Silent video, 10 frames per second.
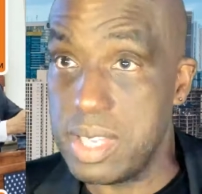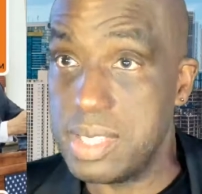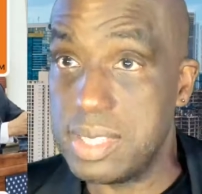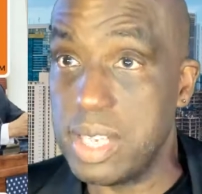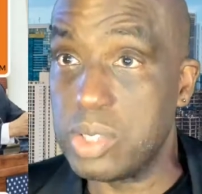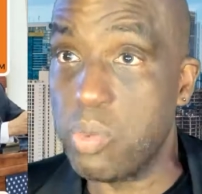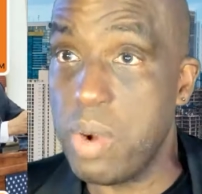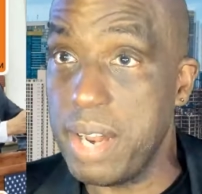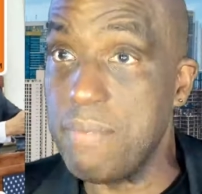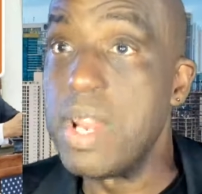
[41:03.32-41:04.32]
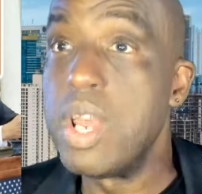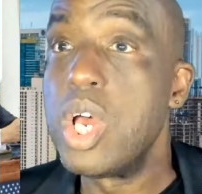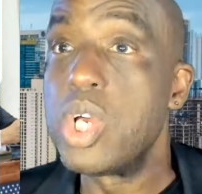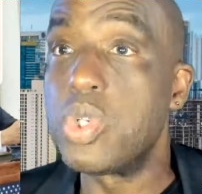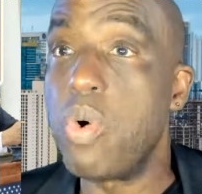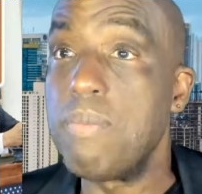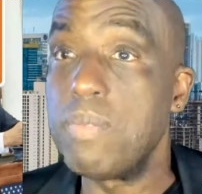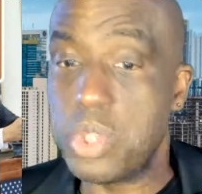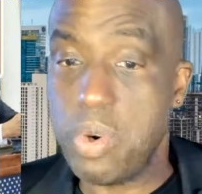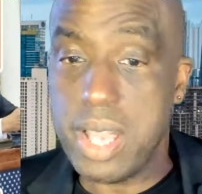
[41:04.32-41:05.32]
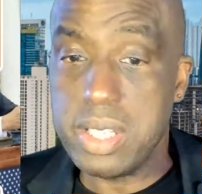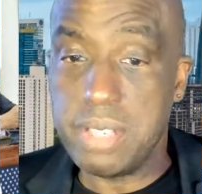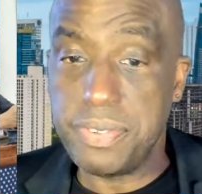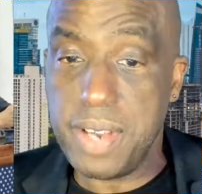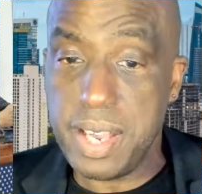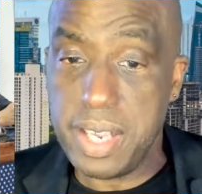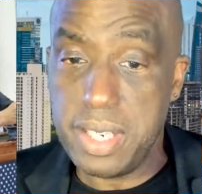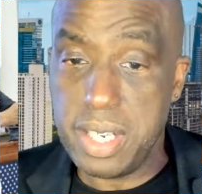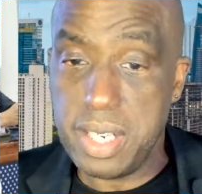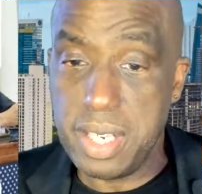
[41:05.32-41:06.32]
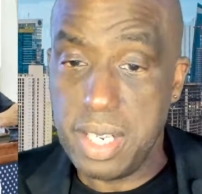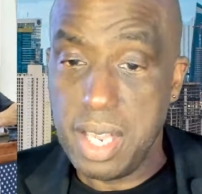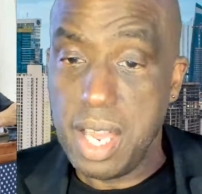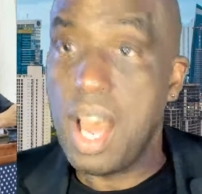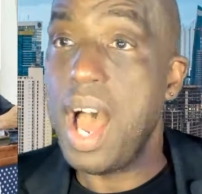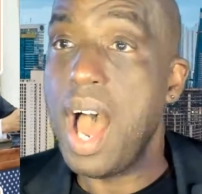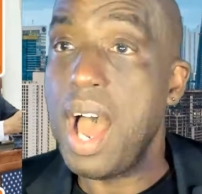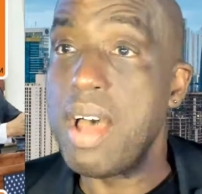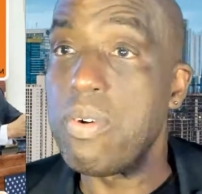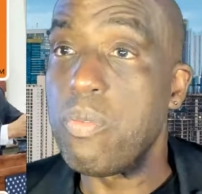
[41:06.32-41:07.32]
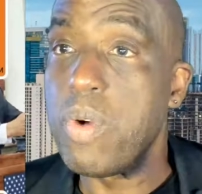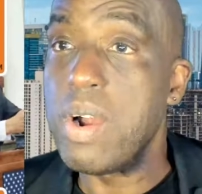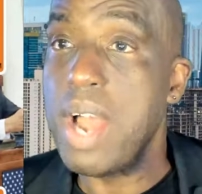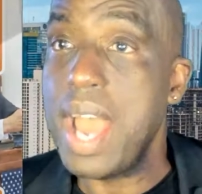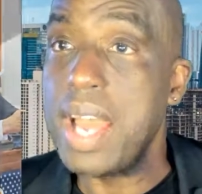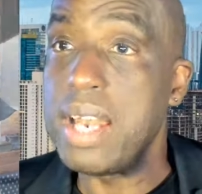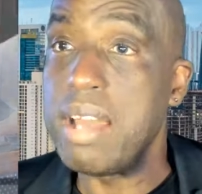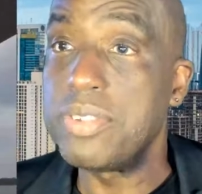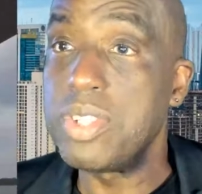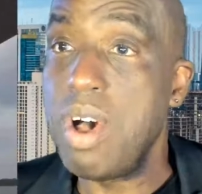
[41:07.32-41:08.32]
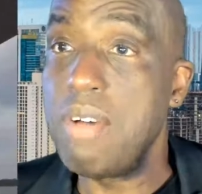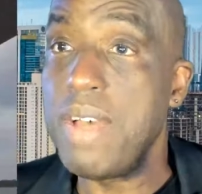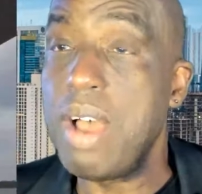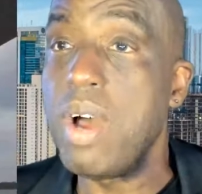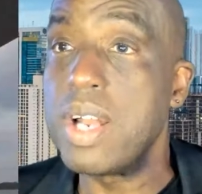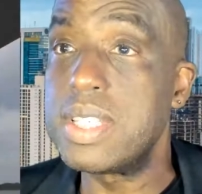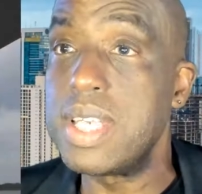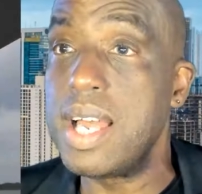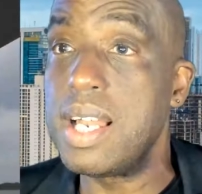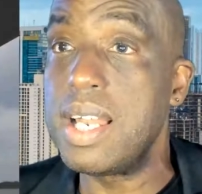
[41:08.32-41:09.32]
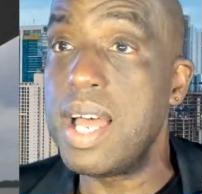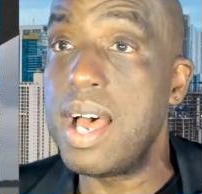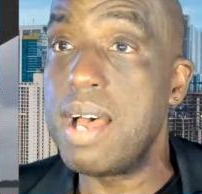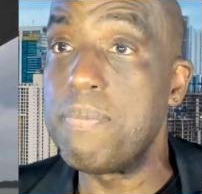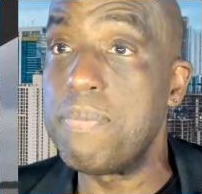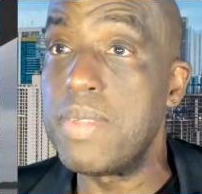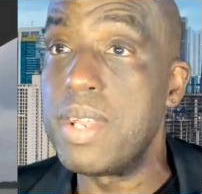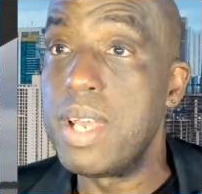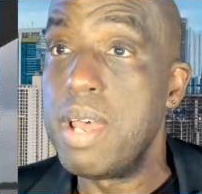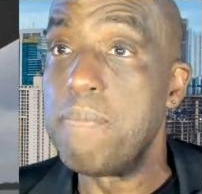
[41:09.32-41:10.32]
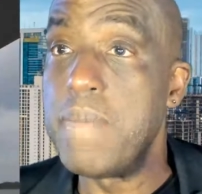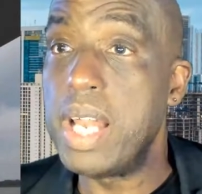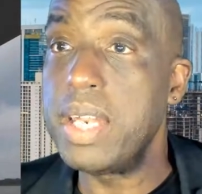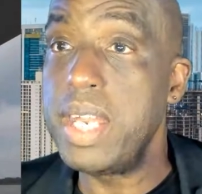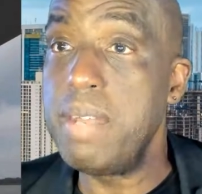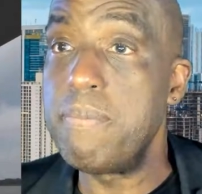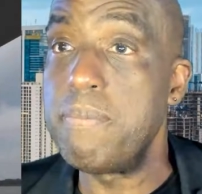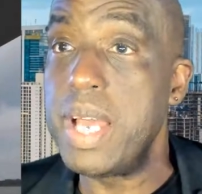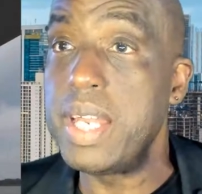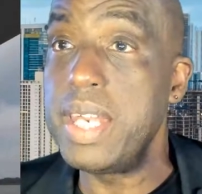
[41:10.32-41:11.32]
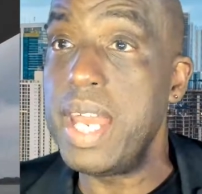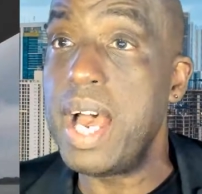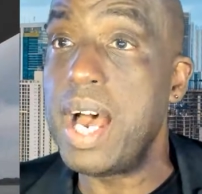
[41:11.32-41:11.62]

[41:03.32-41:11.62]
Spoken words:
these things running. So I'm trying to find where I left off. I want to tell Melanie,